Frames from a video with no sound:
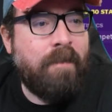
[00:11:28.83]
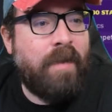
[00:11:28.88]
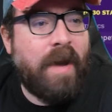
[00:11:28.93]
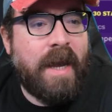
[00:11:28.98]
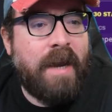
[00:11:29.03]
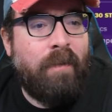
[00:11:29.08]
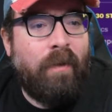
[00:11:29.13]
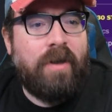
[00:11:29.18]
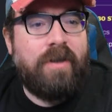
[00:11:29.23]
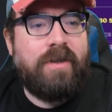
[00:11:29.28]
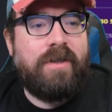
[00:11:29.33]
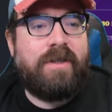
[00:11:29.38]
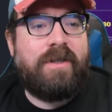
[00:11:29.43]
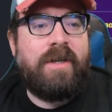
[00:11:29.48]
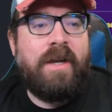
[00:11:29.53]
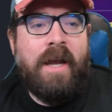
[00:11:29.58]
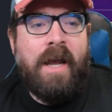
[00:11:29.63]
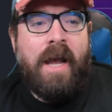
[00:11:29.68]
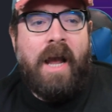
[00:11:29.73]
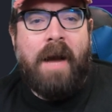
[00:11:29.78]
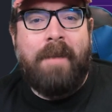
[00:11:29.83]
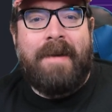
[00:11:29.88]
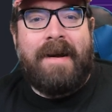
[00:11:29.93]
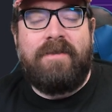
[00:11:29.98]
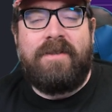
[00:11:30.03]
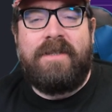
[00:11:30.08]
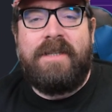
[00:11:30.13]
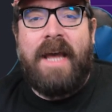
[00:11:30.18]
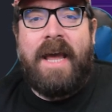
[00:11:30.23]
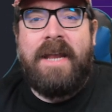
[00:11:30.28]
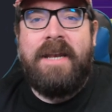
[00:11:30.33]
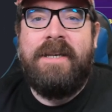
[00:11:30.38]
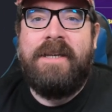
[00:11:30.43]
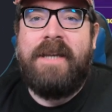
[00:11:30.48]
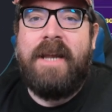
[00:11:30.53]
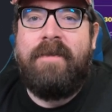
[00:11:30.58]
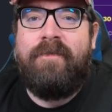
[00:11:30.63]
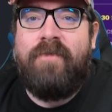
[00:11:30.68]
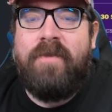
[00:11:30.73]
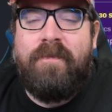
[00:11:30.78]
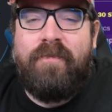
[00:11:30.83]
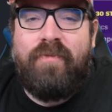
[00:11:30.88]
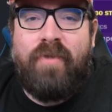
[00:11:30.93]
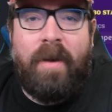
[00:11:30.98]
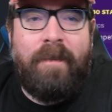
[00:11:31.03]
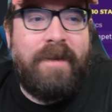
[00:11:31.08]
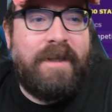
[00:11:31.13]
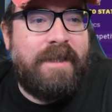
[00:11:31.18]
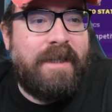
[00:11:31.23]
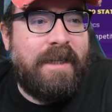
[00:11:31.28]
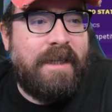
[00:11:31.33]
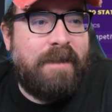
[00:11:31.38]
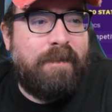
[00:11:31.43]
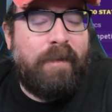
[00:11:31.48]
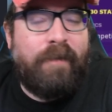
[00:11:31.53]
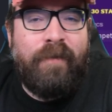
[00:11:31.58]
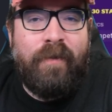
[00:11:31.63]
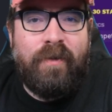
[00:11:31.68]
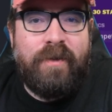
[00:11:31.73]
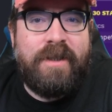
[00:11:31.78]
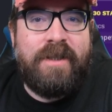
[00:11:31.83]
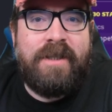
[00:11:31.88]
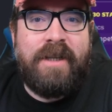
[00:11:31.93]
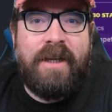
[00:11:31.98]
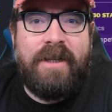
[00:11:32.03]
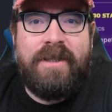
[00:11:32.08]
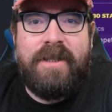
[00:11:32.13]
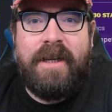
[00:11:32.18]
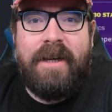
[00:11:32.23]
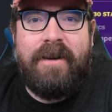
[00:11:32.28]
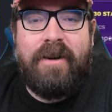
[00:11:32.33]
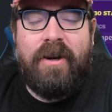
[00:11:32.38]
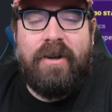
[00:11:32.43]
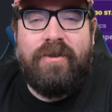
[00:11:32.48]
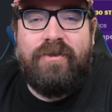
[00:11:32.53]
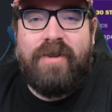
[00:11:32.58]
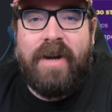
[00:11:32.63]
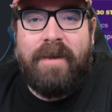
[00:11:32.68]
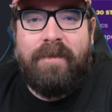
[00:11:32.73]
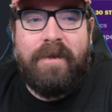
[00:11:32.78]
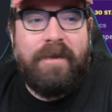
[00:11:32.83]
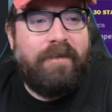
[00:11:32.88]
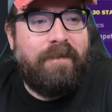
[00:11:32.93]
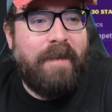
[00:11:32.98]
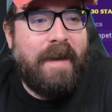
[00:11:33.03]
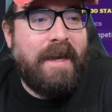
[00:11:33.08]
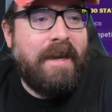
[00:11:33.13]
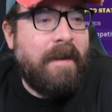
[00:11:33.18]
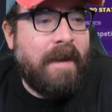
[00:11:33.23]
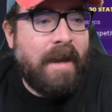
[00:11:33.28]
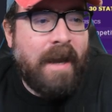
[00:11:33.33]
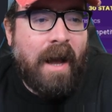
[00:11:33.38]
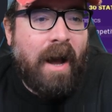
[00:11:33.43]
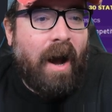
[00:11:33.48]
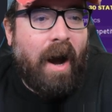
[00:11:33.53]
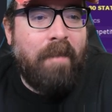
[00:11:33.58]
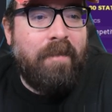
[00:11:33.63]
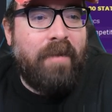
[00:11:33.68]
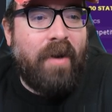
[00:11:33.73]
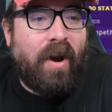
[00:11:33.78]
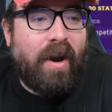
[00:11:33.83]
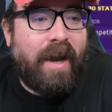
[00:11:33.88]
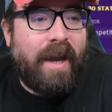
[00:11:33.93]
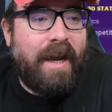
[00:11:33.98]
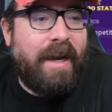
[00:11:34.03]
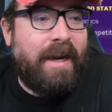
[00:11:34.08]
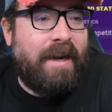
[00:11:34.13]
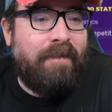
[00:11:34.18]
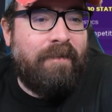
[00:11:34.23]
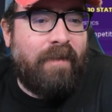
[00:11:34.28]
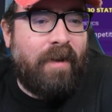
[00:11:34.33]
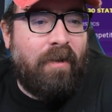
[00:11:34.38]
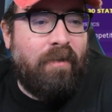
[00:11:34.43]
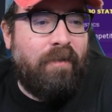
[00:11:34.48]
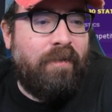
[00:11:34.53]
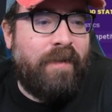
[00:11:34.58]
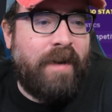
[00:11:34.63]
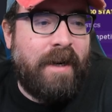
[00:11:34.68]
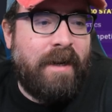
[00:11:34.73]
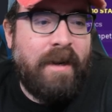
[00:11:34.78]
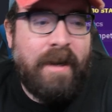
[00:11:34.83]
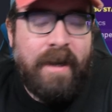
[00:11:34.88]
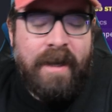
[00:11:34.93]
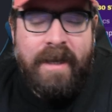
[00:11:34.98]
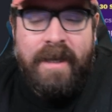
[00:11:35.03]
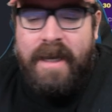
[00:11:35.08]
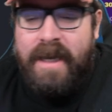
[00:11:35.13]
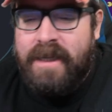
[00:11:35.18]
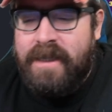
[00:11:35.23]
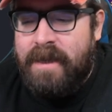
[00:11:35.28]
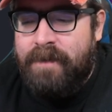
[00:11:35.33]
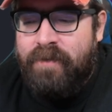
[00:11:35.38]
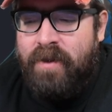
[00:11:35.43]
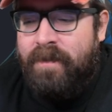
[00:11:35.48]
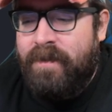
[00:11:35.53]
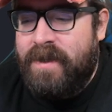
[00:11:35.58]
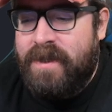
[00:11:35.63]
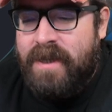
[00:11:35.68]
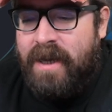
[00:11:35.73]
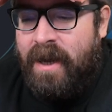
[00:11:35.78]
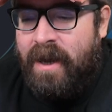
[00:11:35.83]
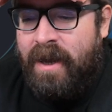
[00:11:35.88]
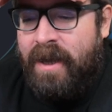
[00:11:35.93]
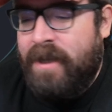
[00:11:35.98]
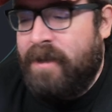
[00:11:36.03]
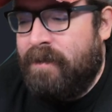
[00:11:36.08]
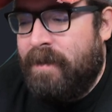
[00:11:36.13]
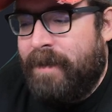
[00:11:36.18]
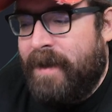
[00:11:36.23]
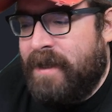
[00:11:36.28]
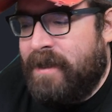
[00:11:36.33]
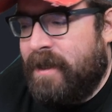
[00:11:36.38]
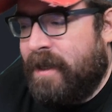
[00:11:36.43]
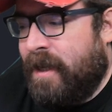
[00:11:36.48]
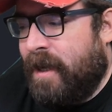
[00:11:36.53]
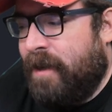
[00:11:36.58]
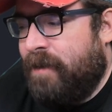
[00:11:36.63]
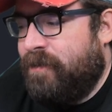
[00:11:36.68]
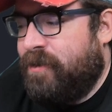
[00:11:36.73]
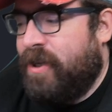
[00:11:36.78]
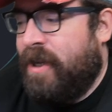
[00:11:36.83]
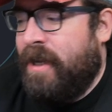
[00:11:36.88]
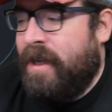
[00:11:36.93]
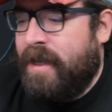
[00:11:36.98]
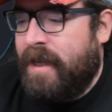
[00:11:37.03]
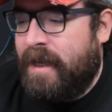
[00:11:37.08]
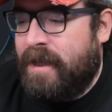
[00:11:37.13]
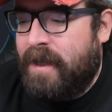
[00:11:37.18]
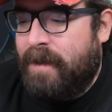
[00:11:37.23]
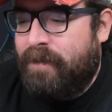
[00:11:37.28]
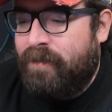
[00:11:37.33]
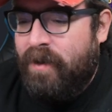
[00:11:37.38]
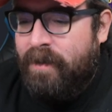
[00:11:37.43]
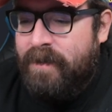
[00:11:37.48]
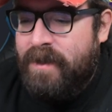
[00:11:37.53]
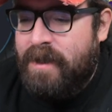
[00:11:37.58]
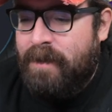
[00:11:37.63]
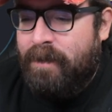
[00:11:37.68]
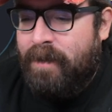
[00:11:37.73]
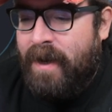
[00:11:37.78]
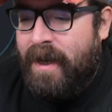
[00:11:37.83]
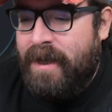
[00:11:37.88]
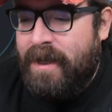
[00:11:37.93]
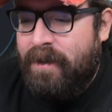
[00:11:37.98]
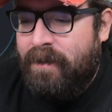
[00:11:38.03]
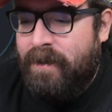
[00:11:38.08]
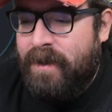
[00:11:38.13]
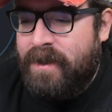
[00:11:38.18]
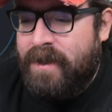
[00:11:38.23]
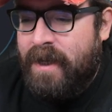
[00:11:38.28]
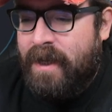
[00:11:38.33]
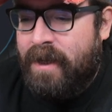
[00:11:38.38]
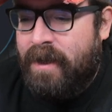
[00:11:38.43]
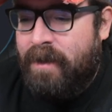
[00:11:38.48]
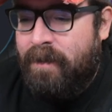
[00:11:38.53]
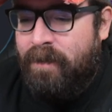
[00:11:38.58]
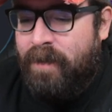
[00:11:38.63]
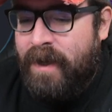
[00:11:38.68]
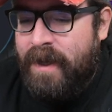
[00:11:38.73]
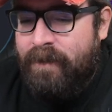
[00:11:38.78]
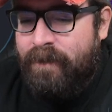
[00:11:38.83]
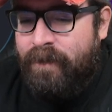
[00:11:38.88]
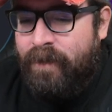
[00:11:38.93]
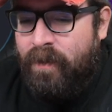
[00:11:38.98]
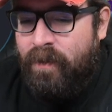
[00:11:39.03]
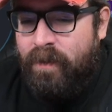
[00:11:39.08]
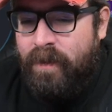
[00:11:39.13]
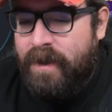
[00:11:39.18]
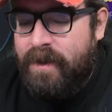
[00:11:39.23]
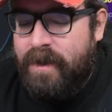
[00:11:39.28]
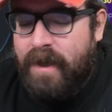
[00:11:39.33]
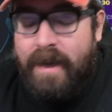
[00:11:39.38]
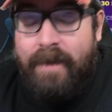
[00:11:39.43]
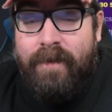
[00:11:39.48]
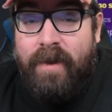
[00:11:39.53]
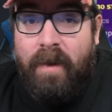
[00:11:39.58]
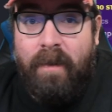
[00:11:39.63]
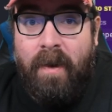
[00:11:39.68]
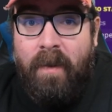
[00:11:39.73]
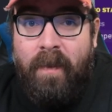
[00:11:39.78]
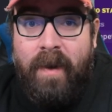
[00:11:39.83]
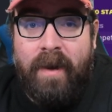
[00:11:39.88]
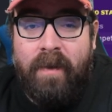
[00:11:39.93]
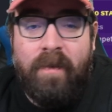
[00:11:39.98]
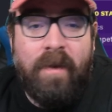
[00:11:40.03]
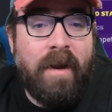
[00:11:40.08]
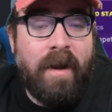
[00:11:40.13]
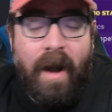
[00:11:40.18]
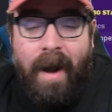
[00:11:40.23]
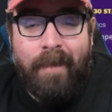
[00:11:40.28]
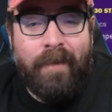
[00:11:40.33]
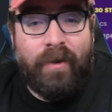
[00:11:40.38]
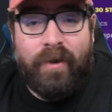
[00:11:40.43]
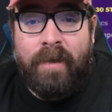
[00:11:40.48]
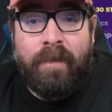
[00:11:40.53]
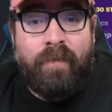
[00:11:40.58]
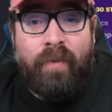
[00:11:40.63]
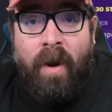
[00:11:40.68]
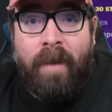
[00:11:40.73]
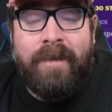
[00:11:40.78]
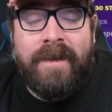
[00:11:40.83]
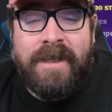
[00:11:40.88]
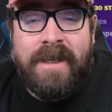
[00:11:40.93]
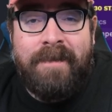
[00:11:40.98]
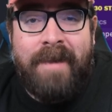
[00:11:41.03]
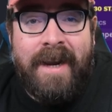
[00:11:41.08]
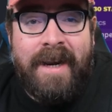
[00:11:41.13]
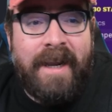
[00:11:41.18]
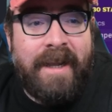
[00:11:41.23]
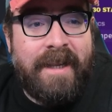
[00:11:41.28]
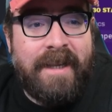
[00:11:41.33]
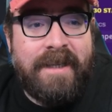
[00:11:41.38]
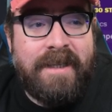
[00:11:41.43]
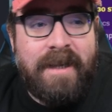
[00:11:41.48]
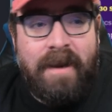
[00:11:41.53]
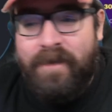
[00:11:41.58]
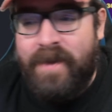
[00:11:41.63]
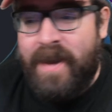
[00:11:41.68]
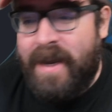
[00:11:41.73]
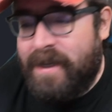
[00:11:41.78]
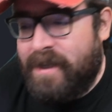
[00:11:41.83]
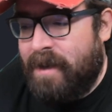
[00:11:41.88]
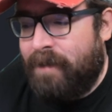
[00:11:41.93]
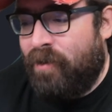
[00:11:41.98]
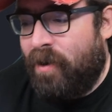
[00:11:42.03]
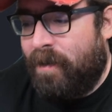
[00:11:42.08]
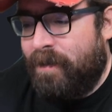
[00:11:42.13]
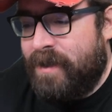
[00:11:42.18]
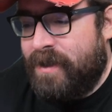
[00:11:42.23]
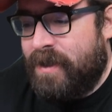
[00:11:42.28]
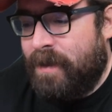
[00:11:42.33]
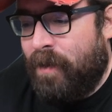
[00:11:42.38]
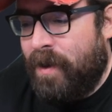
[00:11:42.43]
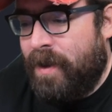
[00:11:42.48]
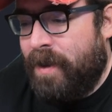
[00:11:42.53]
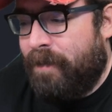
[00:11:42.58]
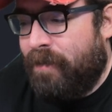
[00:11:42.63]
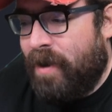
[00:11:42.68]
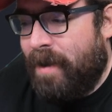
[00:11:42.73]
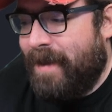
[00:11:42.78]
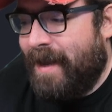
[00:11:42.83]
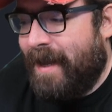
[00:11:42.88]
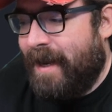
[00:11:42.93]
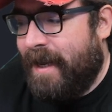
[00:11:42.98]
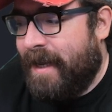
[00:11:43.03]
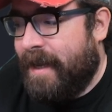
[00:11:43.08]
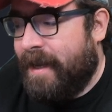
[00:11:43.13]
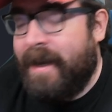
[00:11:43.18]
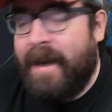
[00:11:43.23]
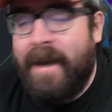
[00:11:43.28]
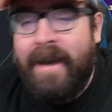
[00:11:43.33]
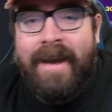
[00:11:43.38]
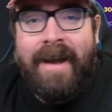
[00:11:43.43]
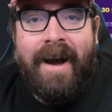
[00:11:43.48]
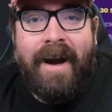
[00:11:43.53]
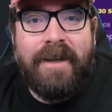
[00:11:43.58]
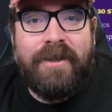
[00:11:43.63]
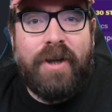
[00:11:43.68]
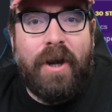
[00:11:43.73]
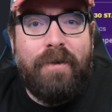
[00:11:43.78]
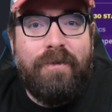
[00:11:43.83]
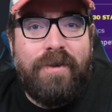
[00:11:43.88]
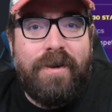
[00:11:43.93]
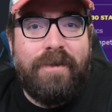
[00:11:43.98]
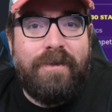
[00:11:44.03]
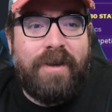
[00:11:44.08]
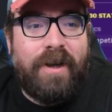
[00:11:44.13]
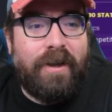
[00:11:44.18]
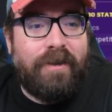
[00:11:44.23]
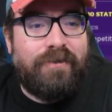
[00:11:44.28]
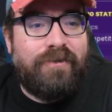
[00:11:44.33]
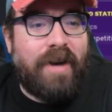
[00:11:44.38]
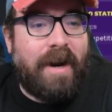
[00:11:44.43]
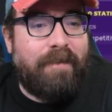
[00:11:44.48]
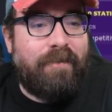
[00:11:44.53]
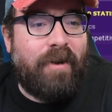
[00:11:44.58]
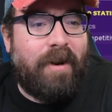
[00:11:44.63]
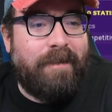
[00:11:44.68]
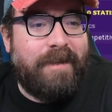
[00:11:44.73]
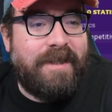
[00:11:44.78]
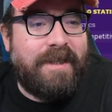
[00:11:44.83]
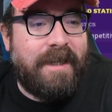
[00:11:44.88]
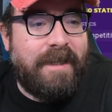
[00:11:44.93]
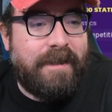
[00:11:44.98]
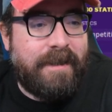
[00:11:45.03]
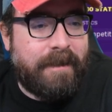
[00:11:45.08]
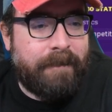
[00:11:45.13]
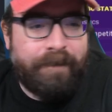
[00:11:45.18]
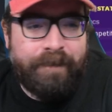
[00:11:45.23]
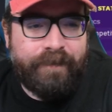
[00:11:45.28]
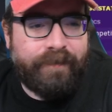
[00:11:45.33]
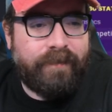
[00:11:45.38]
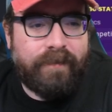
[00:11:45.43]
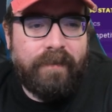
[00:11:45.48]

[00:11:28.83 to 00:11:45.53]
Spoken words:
But he wants about 10 different promises before discussing a contract with me. I'm not getting involved in, yes, I promise to hire you a better coach. Yes, I promise to play you as a complete forward, even though I will. I'm not going to promise him any of this stuff. Yes, I promise to win the Premier League. I don't do contract promises.